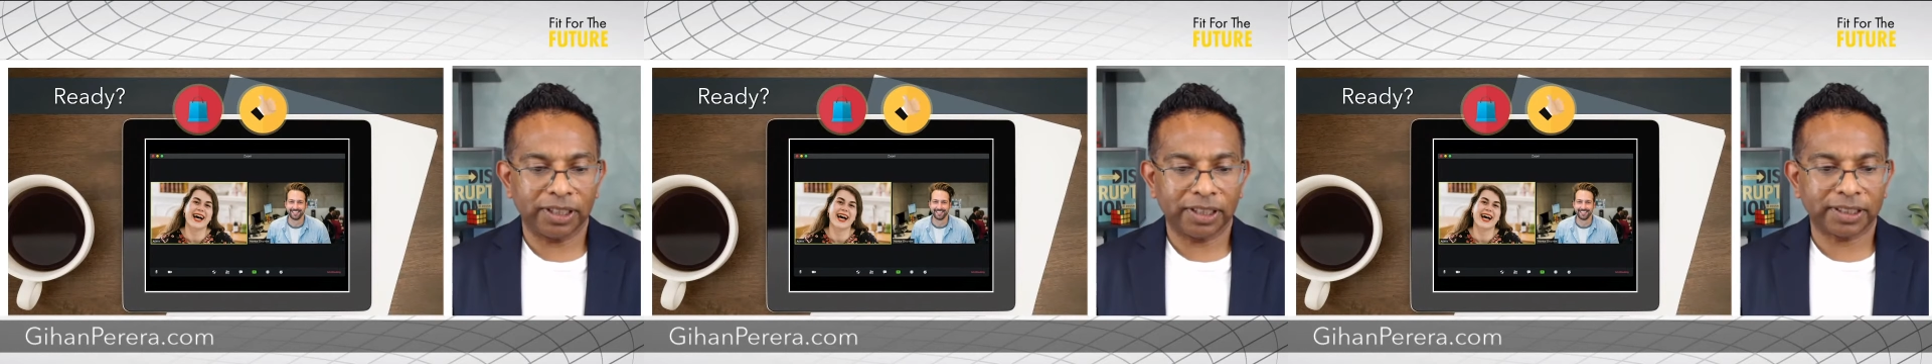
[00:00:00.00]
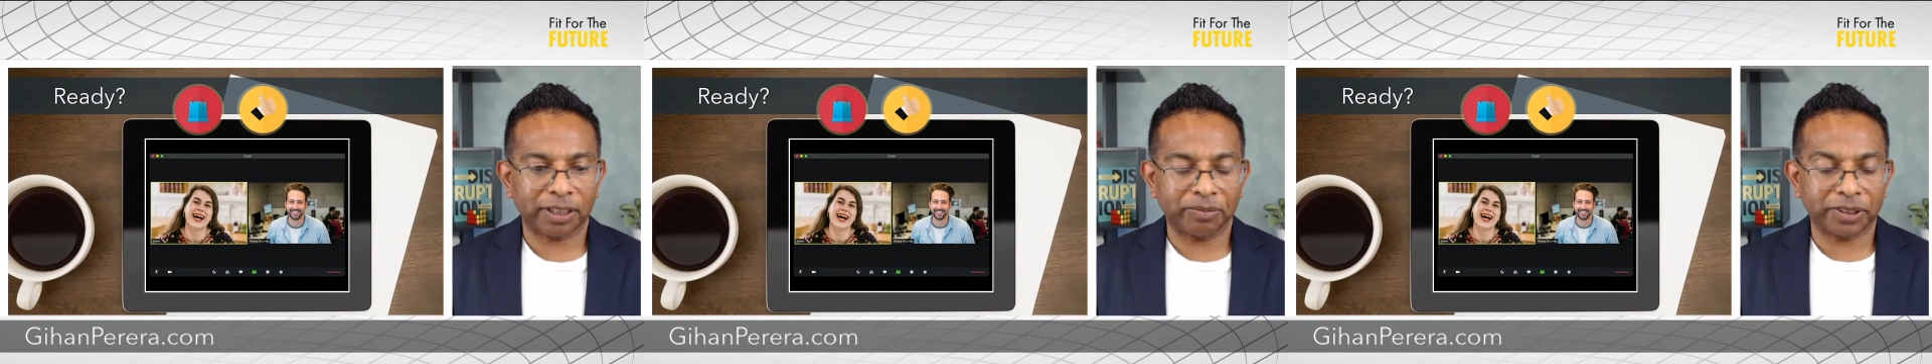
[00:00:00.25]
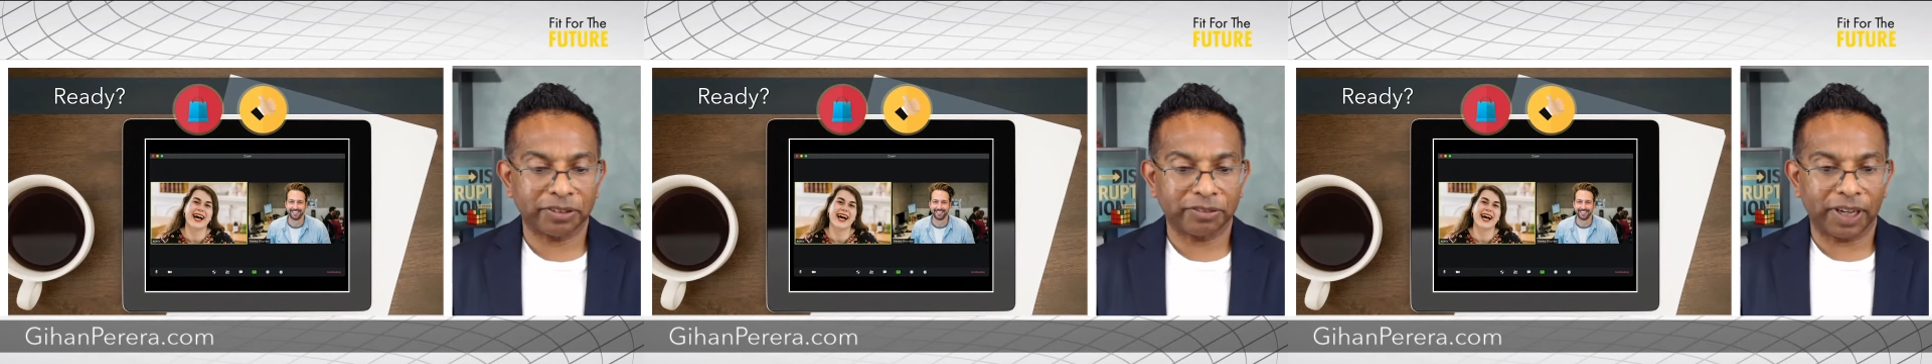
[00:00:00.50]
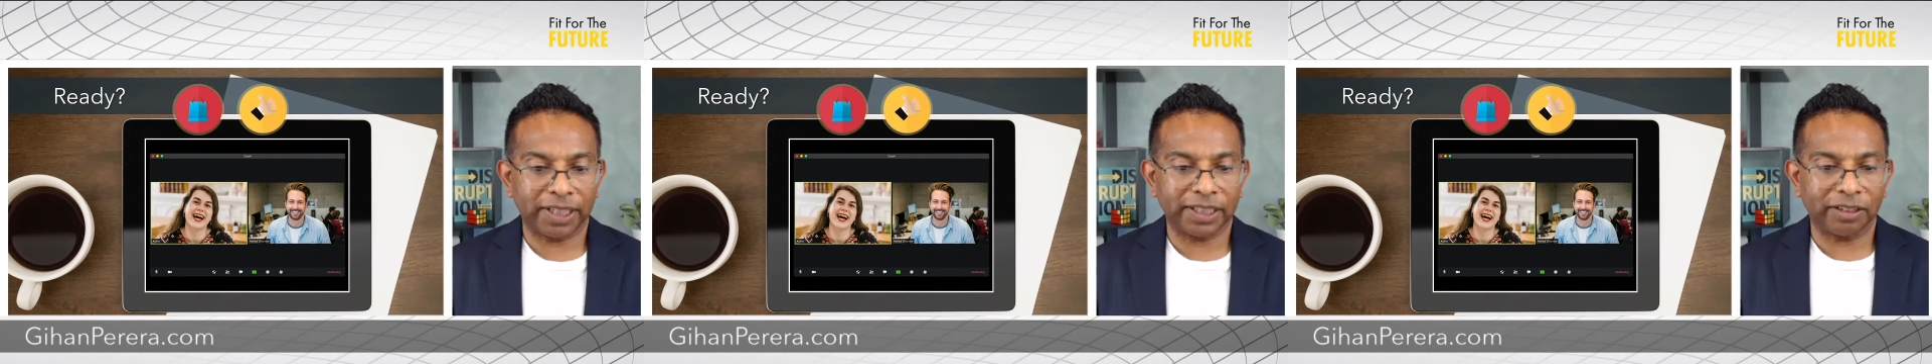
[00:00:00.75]
some sort of
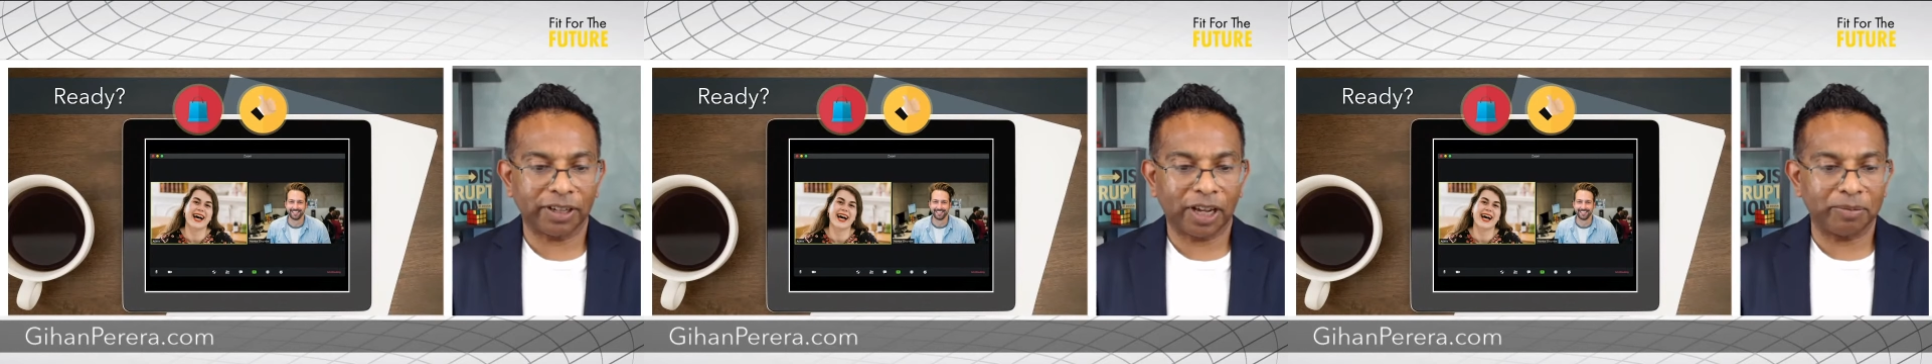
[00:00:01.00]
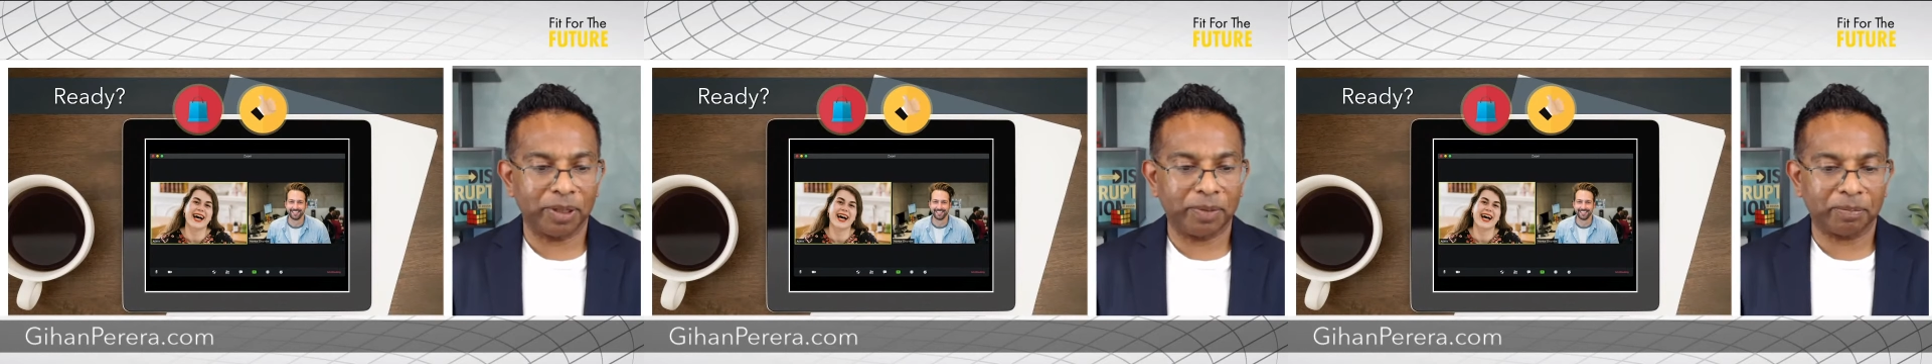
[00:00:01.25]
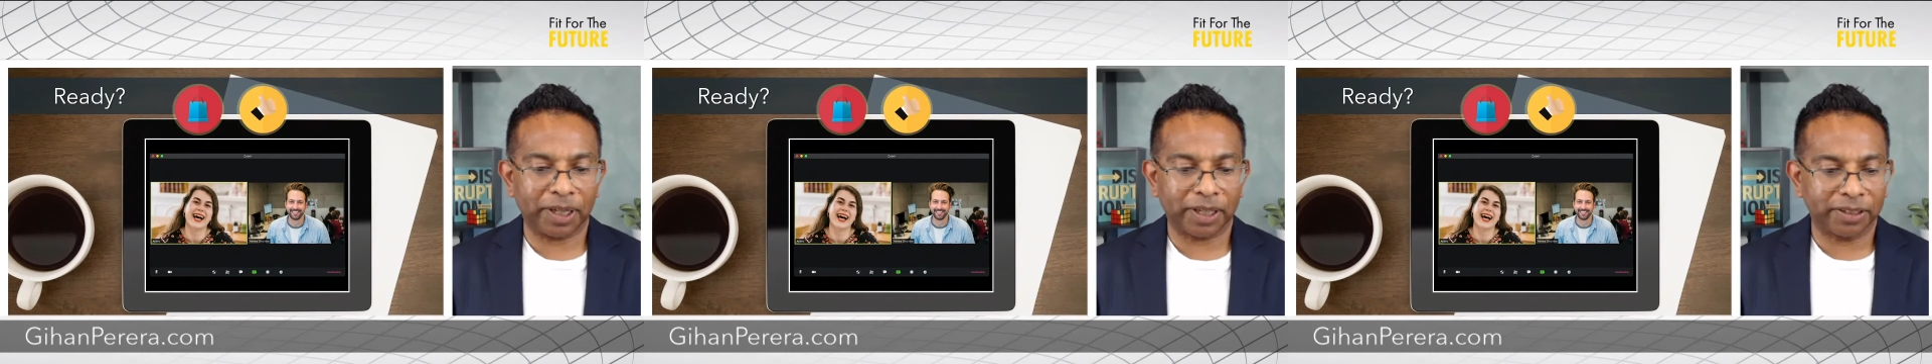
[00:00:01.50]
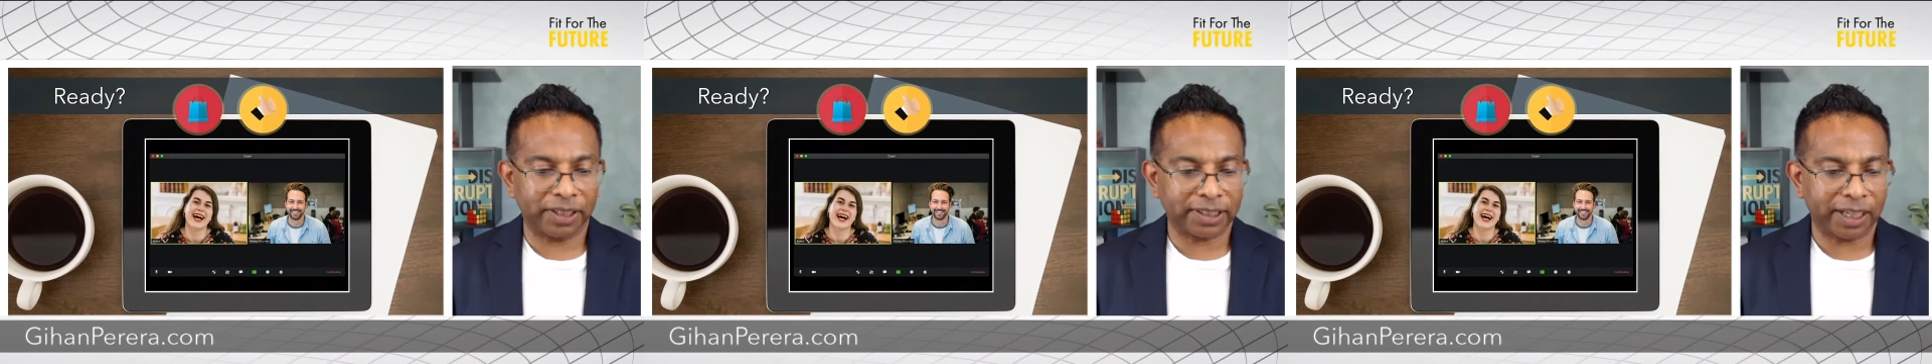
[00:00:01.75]
idea of how many people are
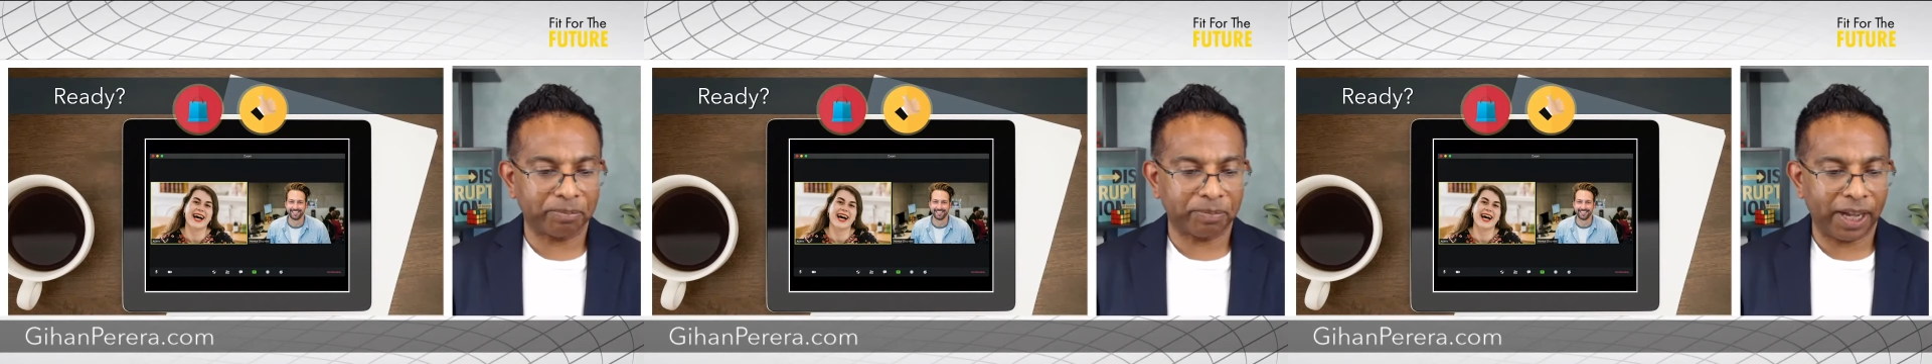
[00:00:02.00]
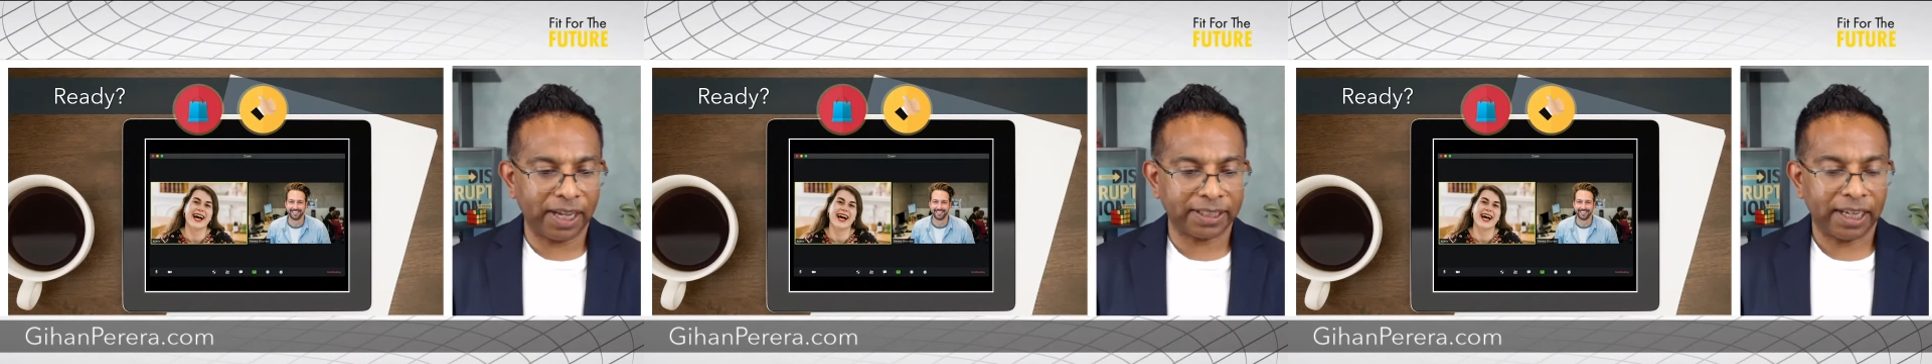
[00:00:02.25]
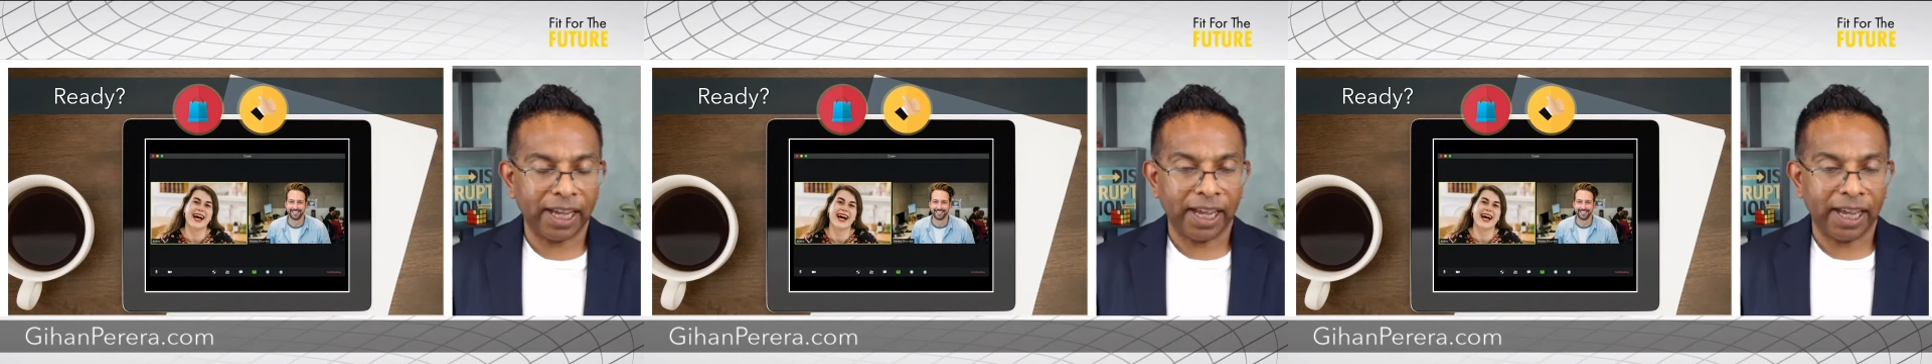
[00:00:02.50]
going to take part.